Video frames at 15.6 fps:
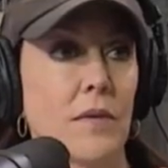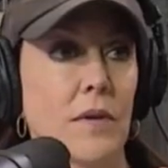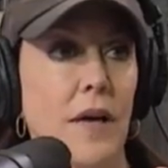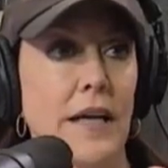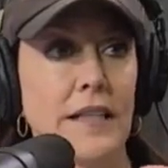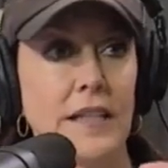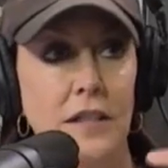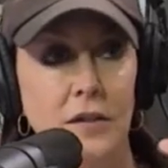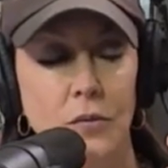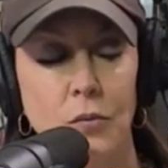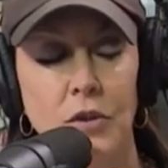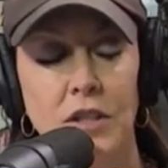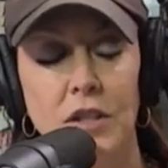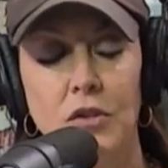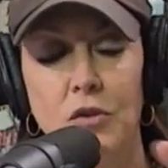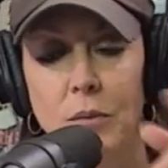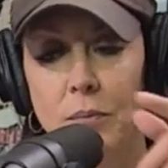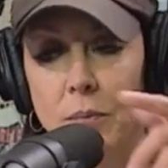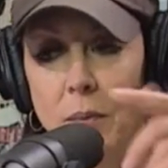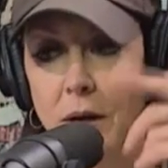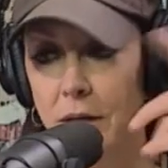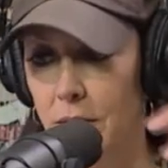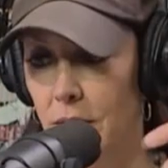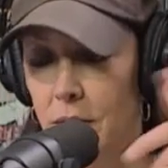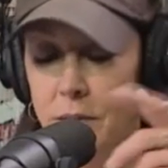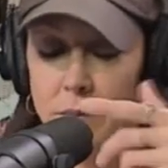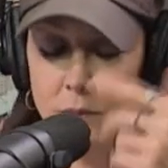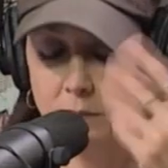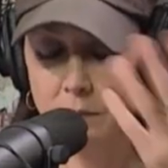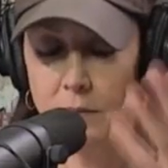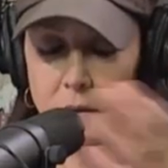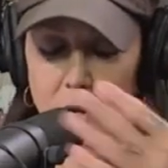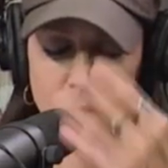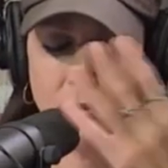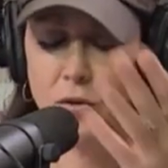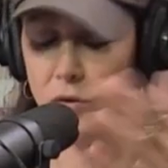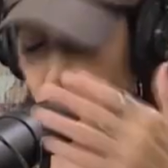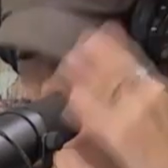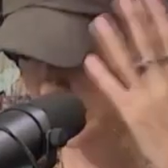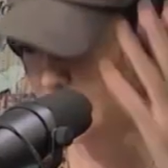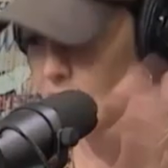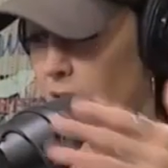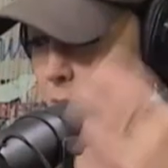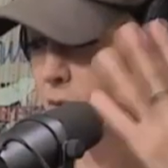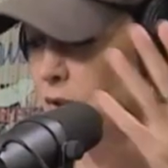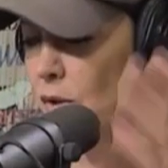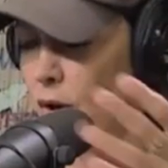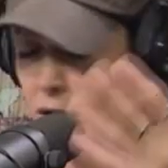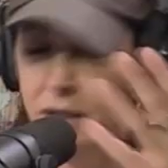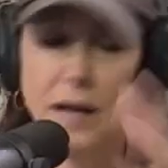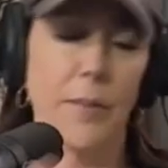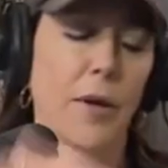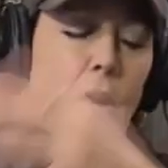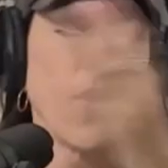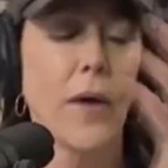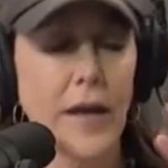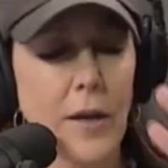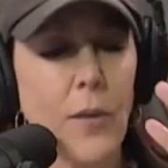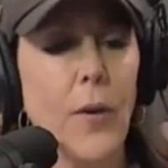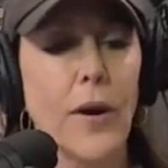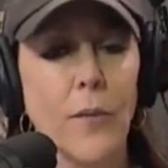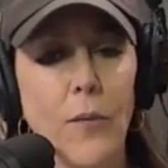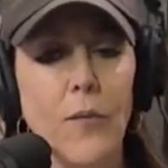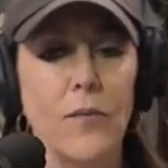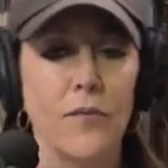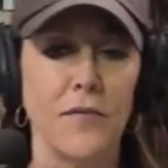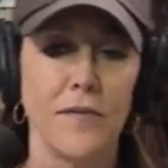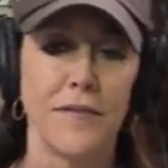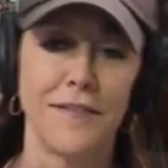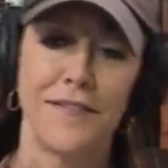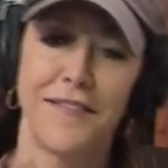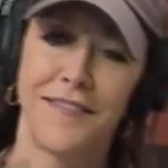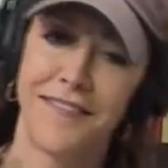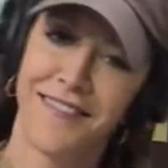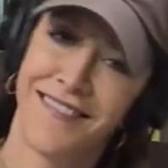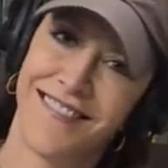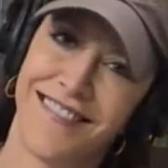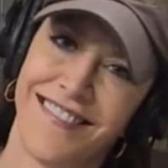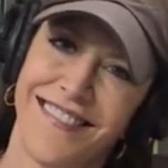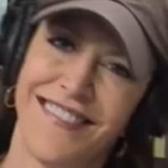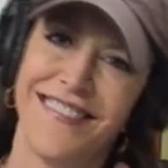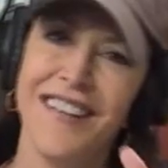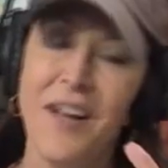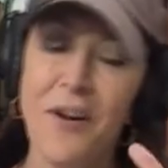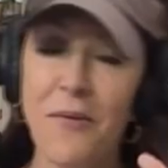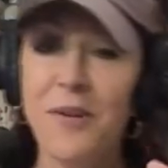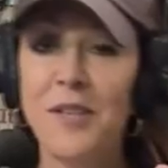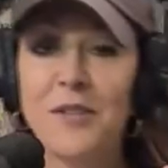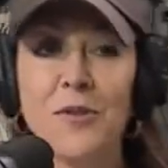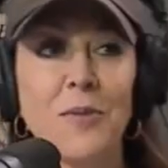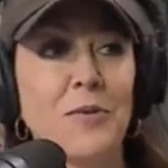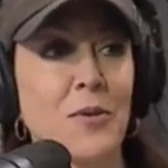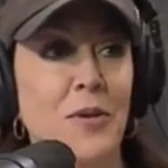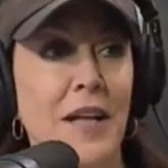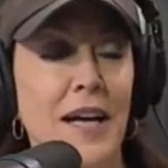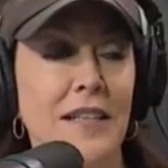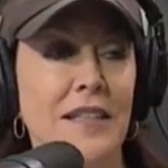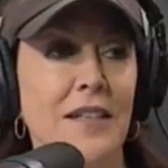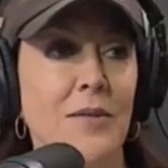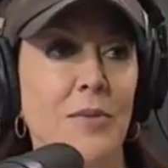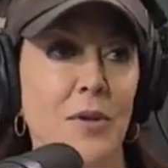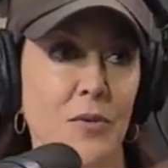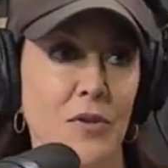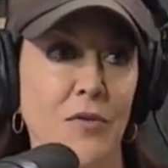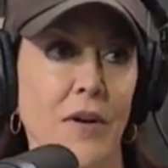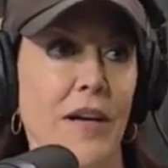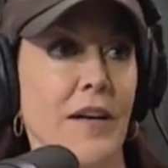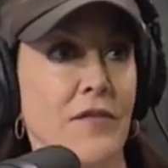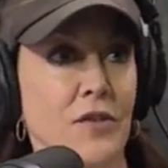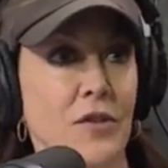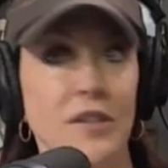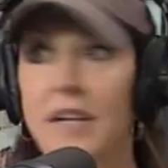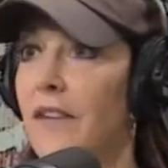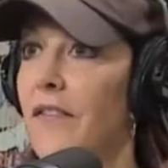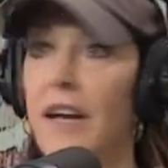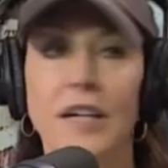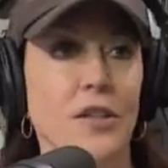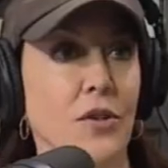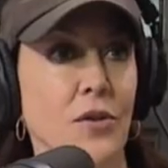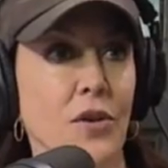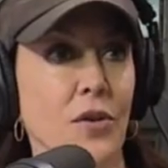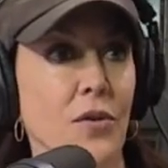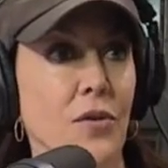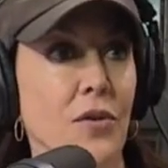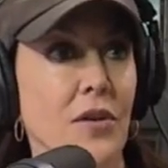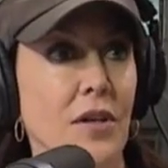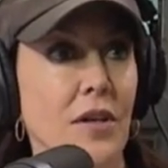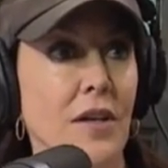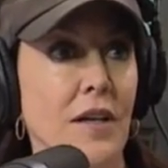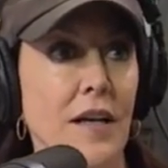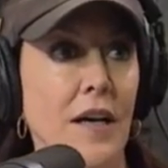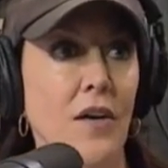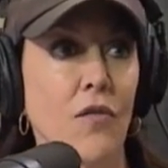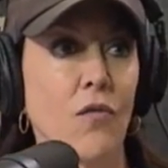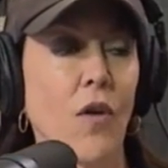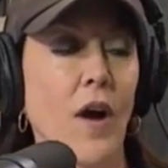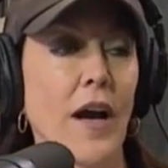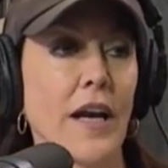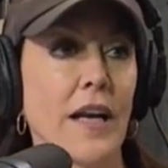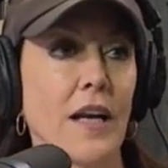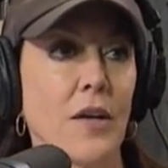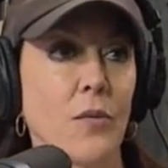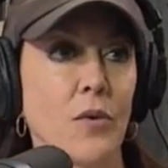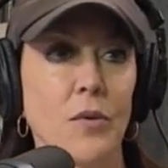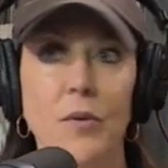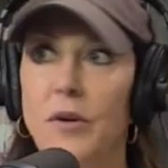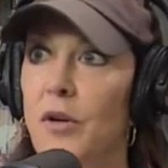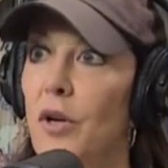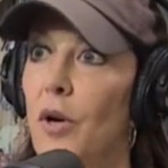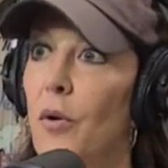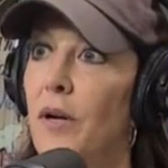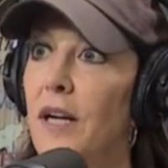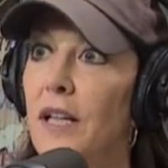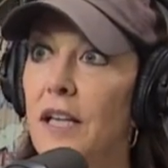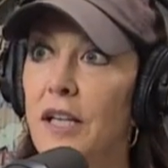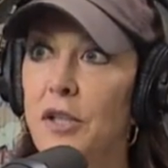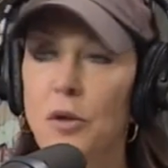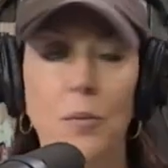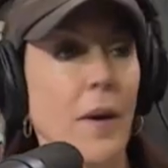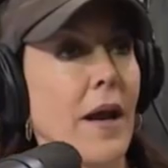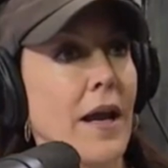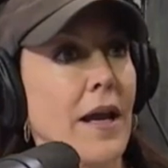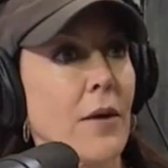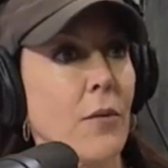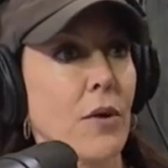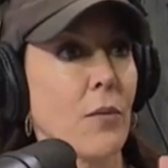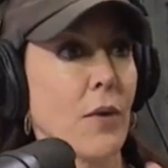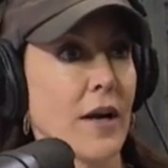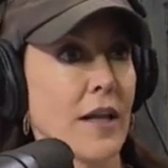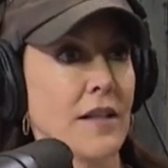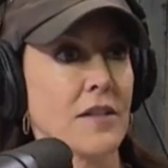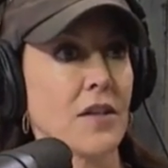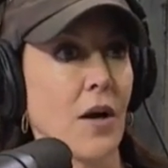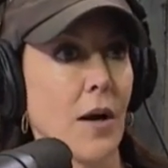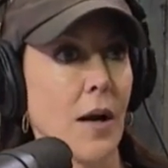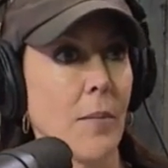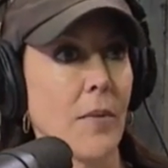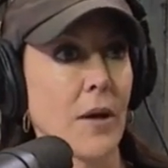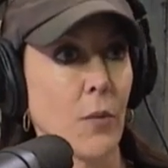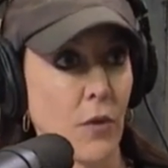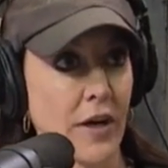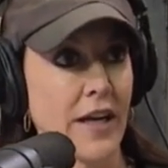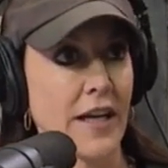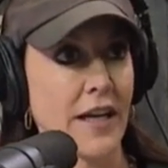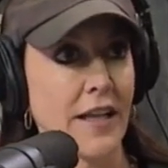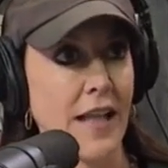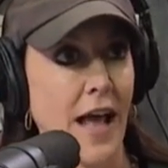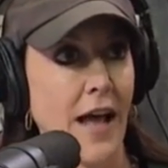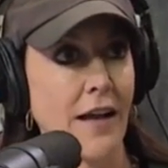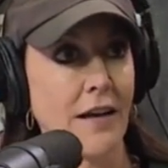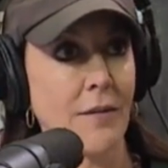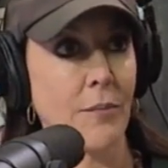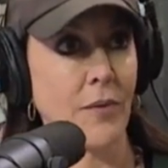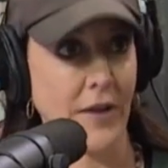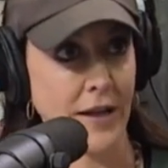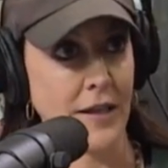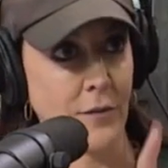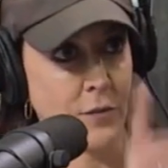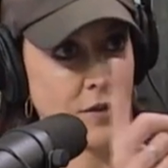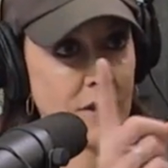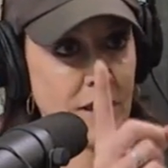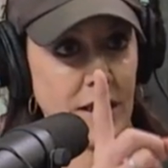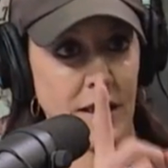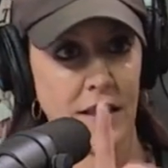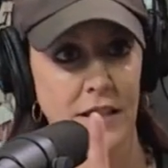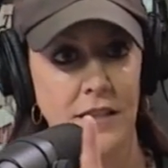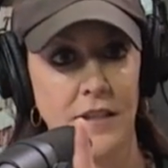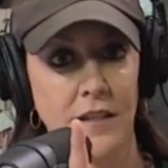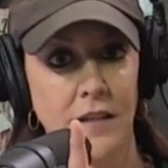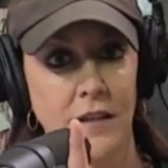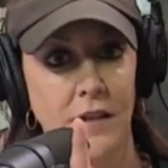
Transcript: I did. We did a trip. My uh, you know girlfriend at the time it was a long time ago. Anyway we did a trip to Alaska, but it was right after JFK Jr. Oh, I remember oh that. My. Right, yes. and we were going to Glacier Bay, mm-hmm. and we mm-hmm. went on the tar. I'm like, we're getting in that plane. It was like this.